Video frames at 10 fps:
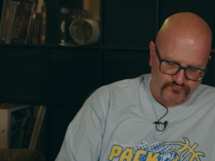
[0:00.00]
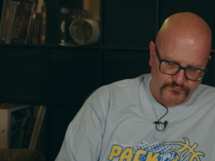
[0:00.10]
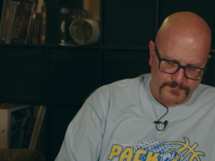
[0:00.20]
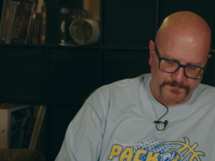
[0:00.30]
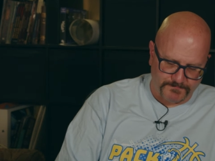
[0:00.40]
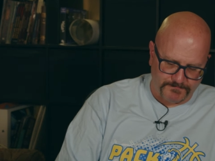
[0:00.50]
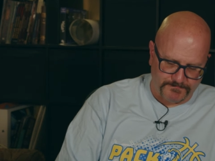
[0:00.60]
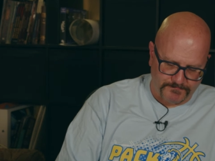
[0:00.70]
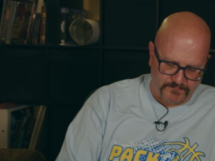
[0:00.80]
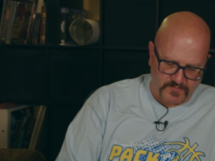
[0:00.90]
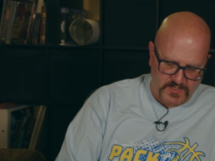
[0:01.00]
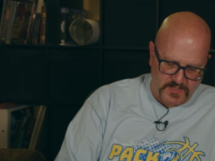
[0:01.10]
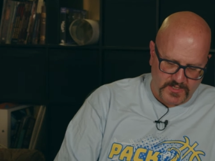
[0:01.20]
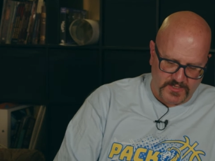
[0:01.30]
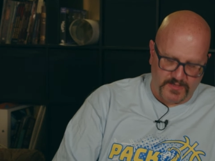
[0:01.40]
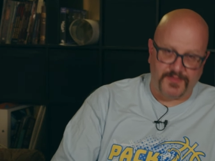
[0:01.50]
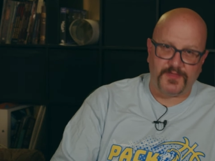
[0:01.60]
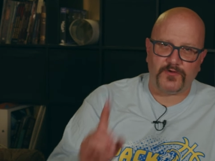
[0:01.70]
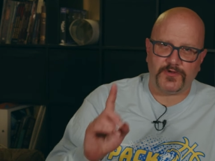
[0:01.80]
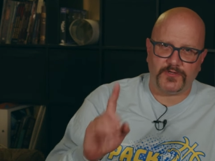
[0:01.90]
Mm-hmm.
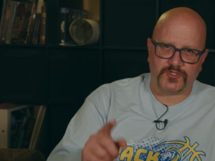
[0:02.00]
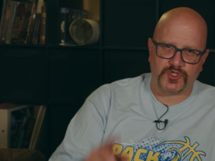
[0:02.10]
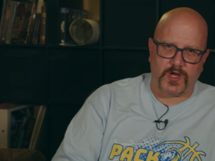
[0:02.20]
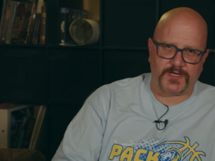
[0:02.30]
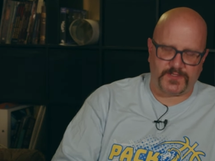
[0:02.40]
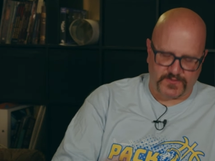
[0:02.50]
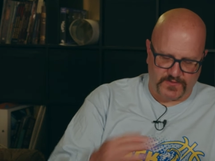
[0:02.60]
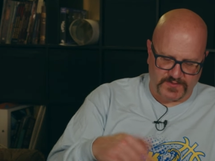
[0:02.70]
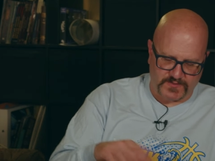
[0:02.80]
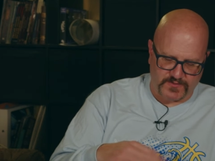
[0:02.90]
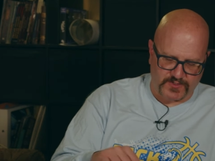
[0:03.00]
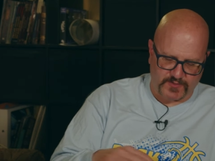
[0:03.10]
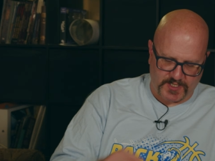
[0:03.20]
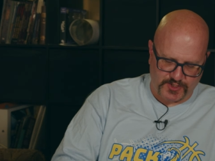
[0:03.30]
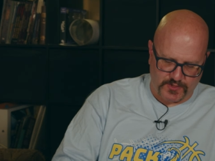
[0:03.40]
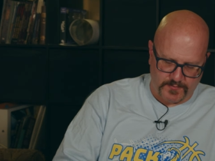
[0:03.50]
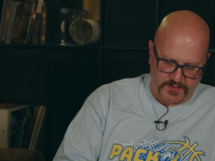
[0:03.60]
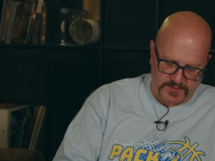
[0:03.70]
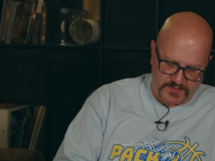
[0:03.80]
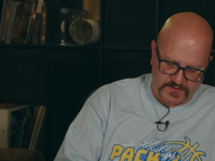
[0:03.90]
Ethereal Jaunt, so this is their special
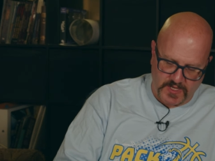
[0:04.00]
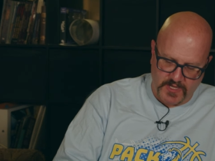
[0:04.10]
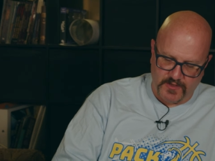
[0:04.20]
abilities.